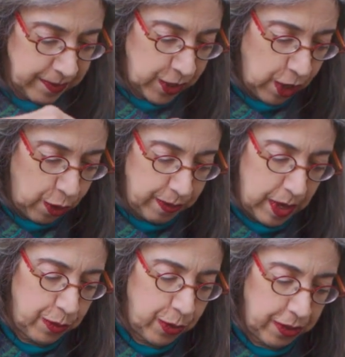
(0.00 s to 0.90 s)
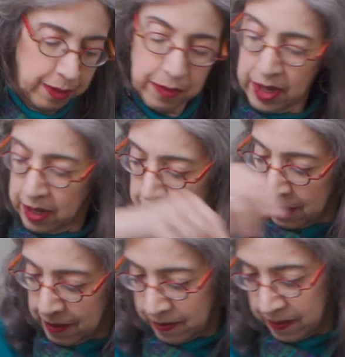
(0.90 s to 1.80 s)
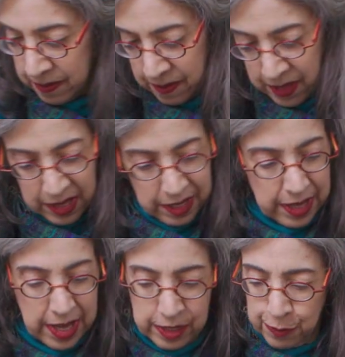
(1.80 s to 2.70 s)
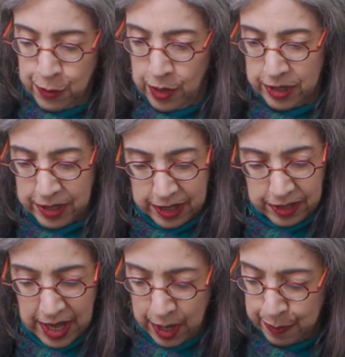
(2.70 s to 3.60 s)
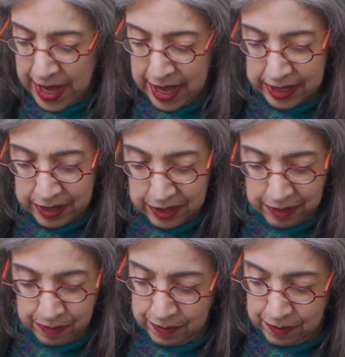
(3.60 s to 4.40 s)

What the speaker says: So I put them there. And of course, things like pens.